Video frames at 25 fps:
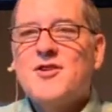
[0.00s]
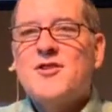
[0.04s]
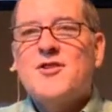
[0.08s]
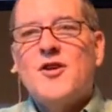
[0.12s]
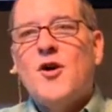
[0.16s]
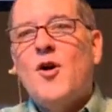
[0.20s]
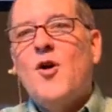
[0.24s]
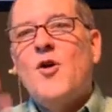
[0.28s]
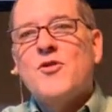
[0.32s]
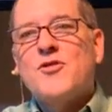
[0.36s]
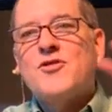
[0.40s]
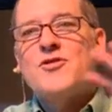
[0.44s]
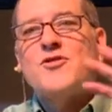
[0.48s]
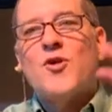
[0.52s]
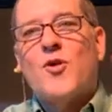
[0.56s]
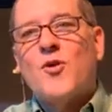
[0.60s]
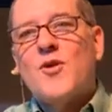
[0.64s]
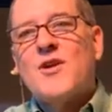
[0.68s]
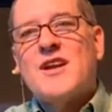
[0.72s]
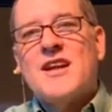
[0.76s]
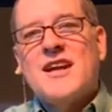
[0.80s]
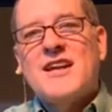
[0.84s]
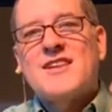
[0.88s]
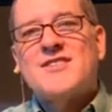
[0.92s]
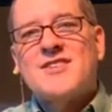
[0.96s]
the whole
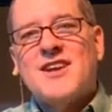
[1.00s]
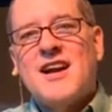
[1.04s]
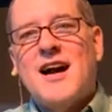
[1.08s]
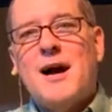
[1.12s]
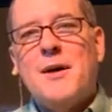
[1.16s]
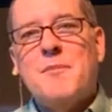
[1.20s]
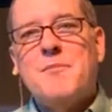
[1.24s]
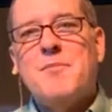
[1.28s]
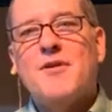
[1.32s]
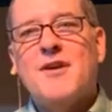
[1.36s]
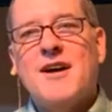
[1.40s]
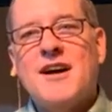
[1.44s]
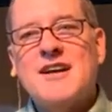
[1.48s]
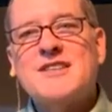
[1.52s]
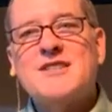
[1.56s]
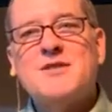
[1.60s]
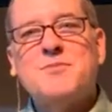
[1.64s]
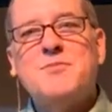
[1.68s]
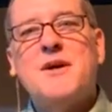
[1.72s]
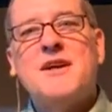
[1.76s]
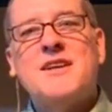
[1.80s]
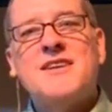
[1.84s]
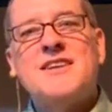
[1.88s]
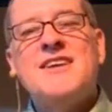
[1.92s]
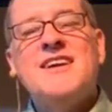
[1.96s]
story gets
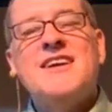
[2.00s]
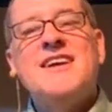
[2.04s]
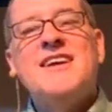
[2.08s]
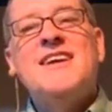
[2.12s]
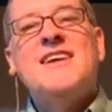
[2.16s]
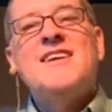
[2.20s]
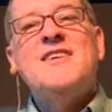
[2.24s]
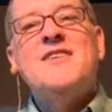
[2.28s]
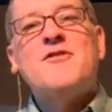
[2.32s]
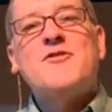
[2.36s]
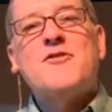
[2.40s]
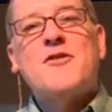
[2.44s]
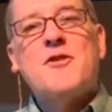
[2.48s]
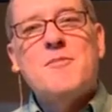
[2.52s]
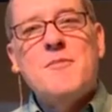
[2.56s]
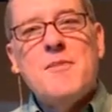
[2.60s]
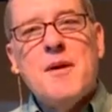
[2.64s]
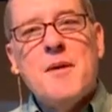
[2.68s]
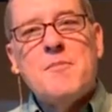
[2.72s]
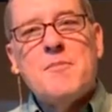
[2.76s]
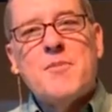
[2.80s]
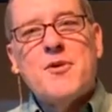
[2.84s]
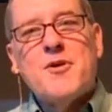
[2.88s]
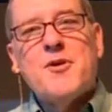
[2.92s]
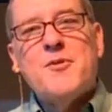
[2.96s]
complex. But
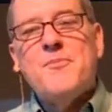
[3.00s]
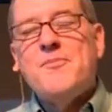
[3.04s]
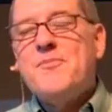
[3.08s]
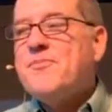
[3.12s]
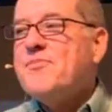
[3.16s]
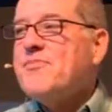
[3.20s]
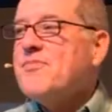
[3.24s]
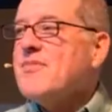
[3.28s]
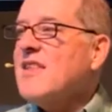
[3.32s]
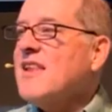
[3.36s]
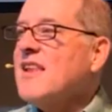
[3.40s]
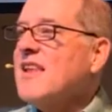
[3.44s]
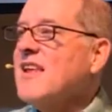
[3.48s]
remember,